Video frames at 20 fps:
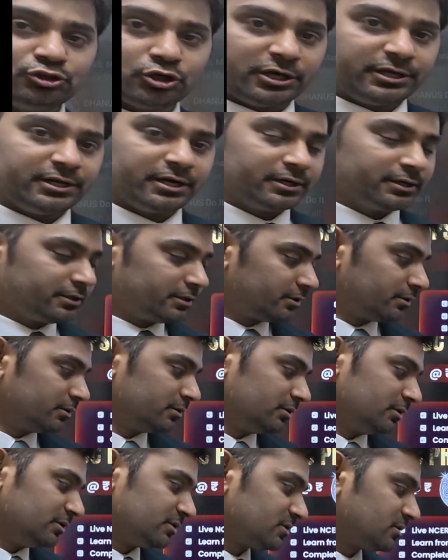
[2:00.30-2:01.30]
it.
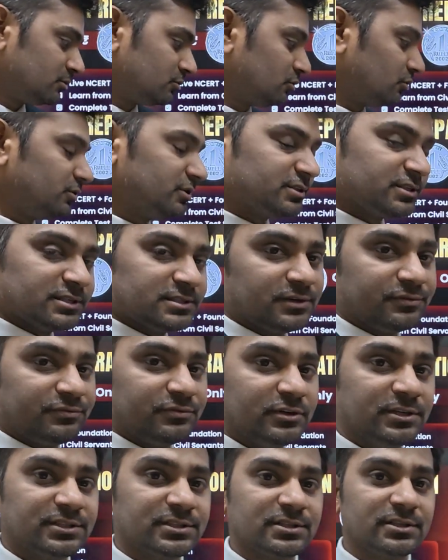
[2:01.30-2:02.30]
So this is the
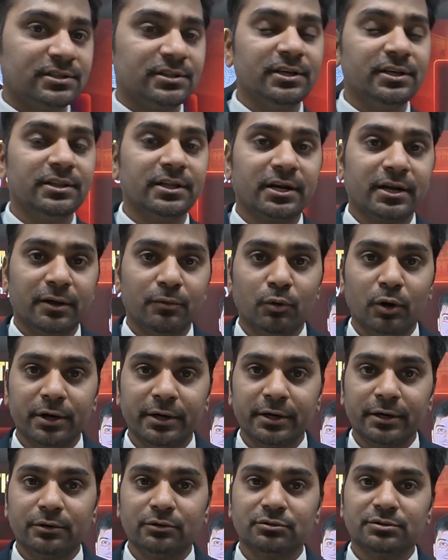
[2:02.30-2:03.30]
first thing that I wanted
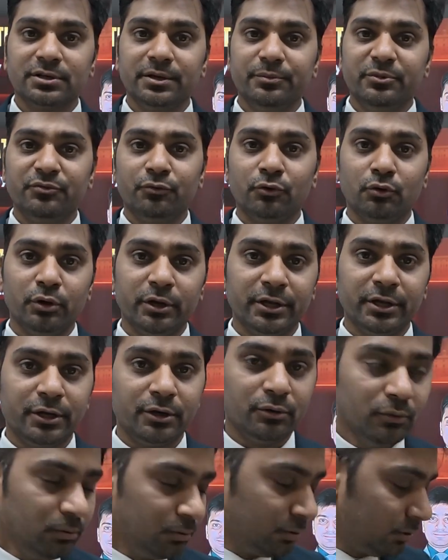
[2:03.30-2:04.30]
to say before going
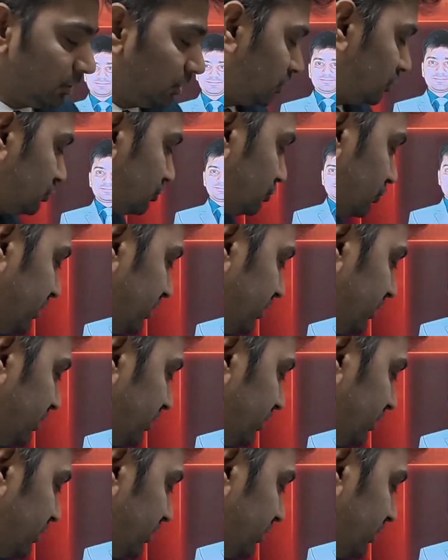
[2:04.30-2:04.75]
into today's